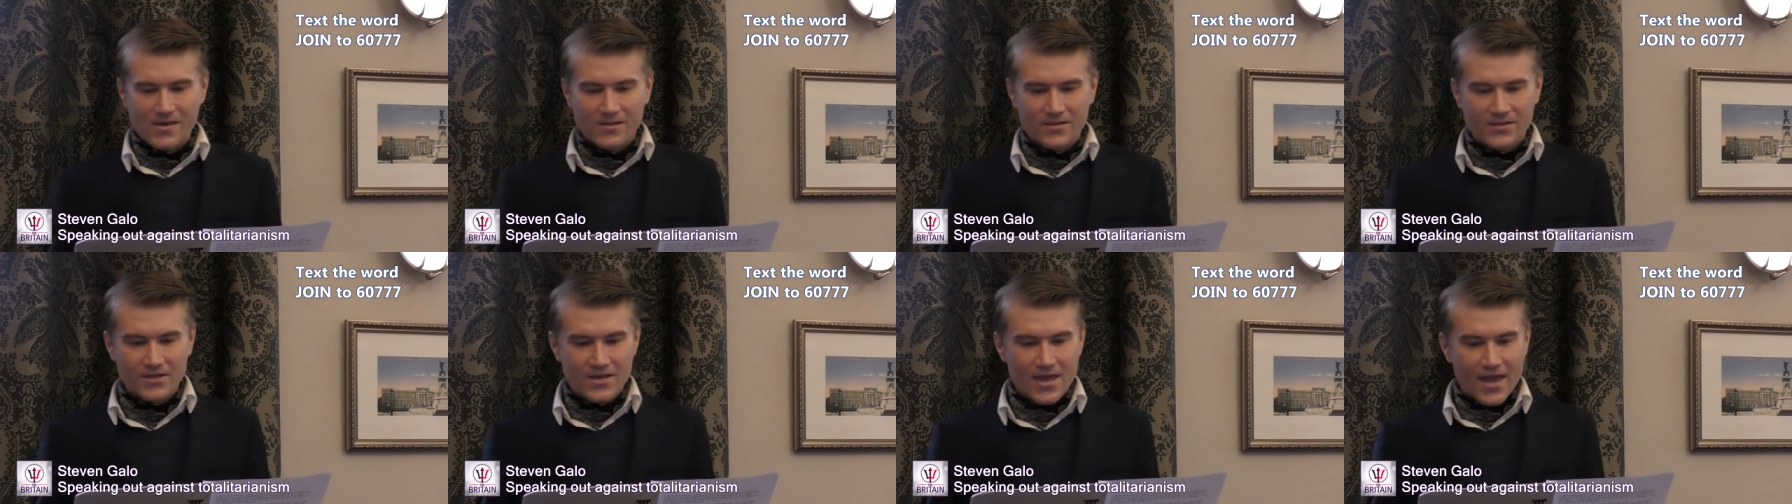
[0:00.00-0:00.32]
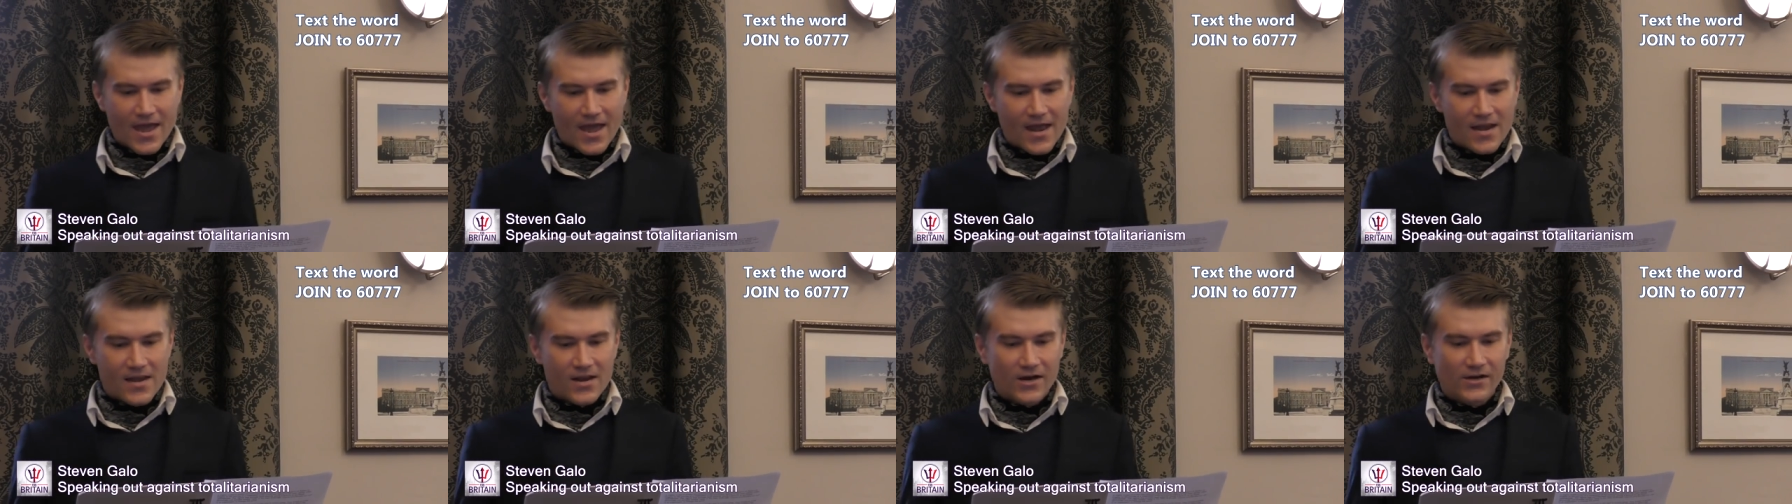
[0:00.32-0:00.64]
The
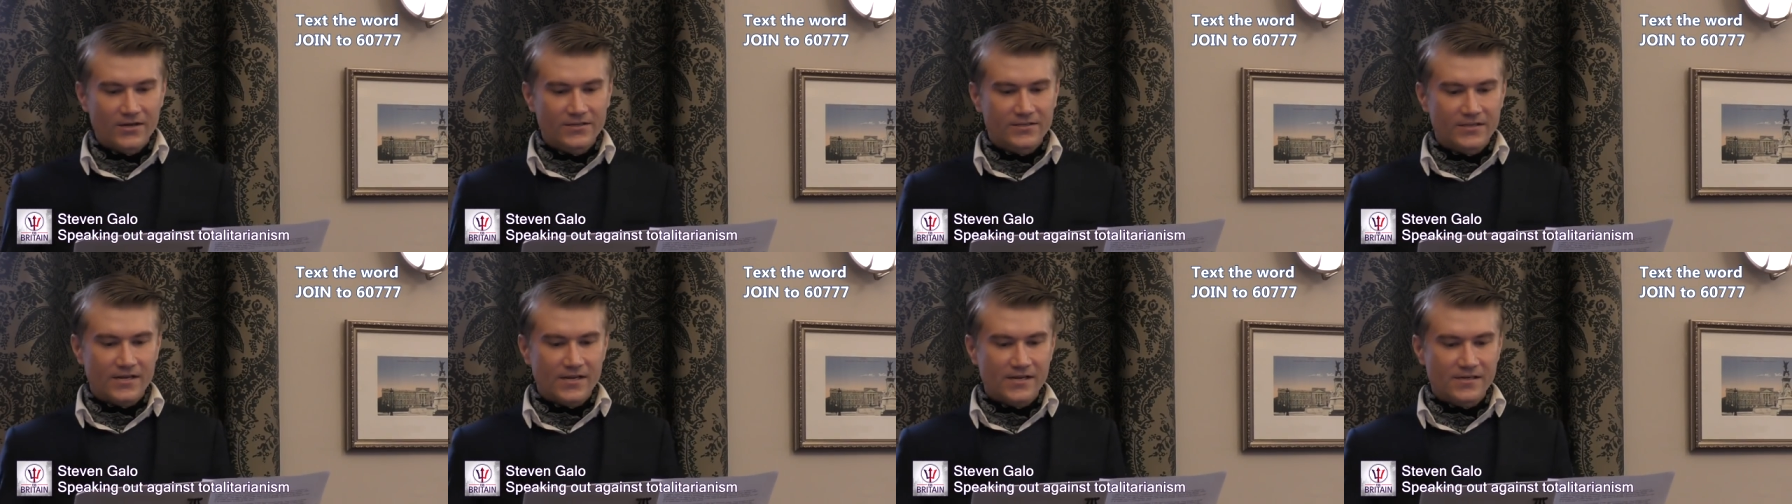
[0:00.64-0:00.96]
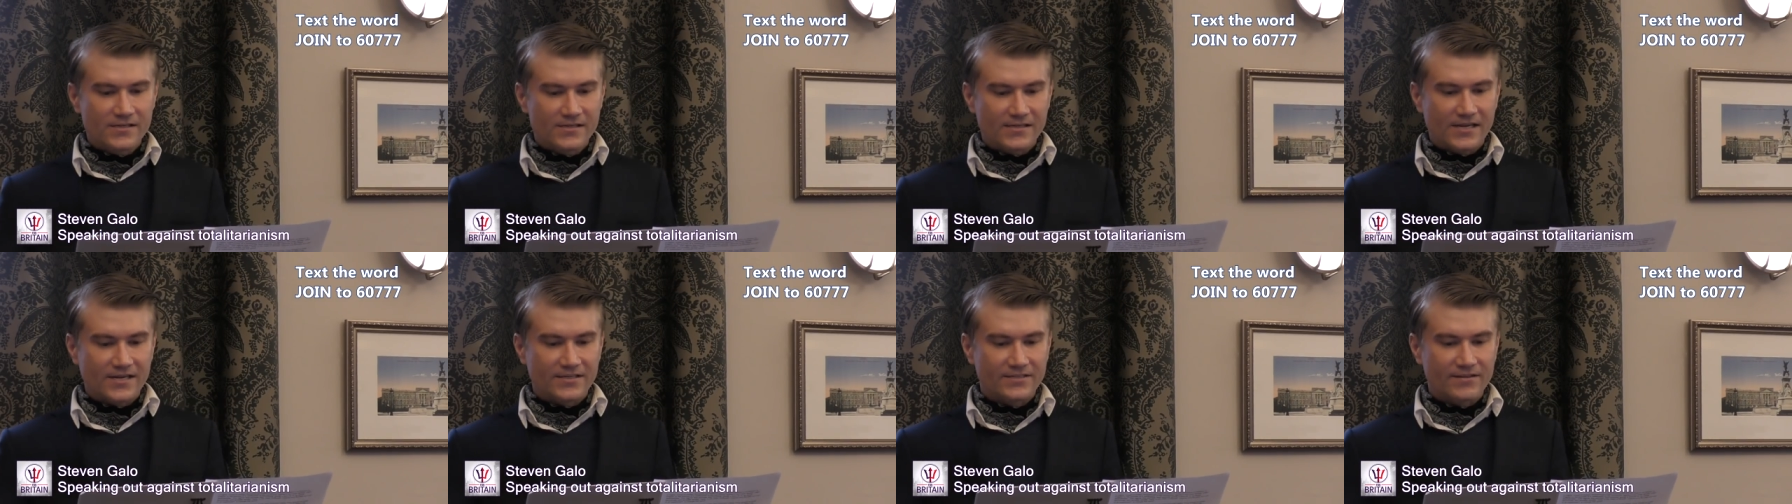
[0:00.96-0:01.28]
year
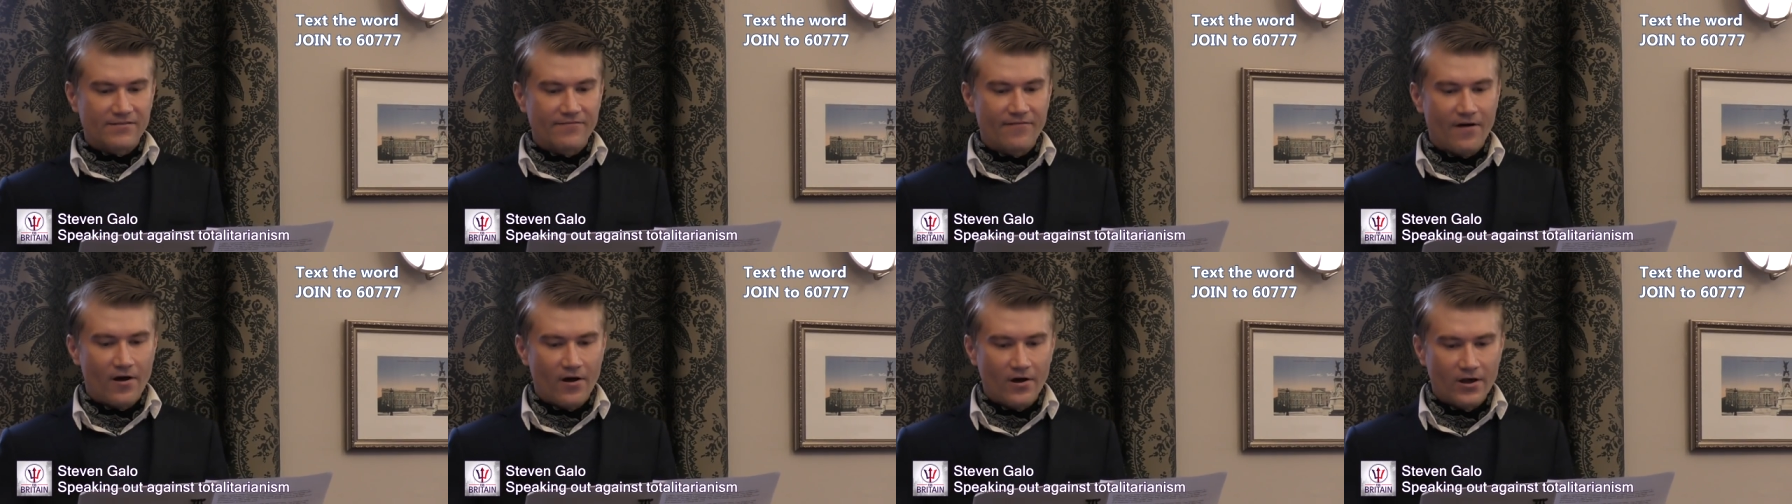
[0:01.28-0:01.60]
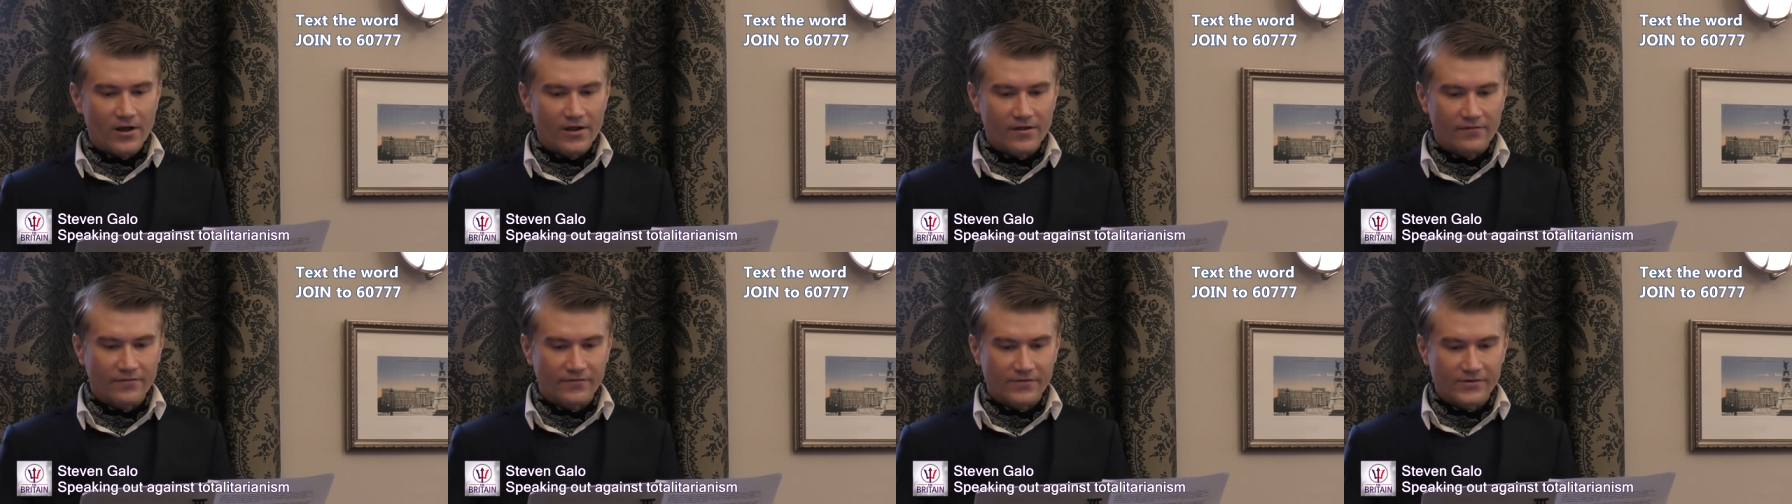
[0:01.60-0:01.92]

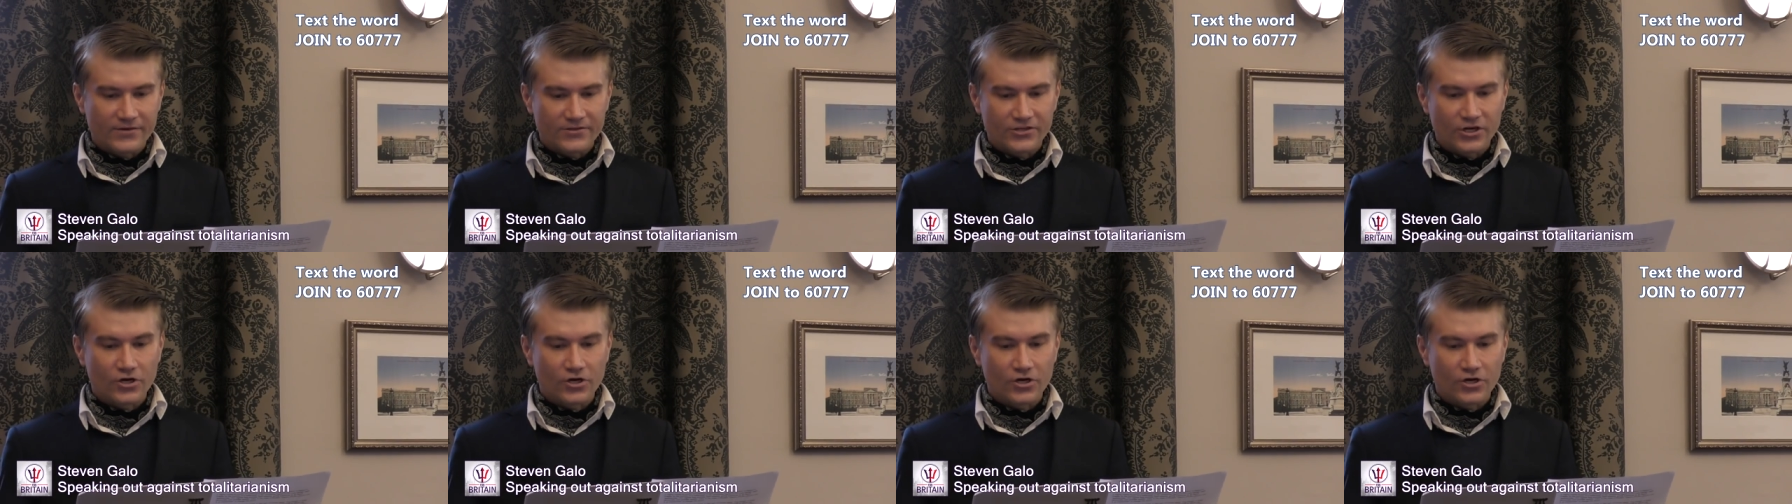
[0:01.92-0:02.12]
1965,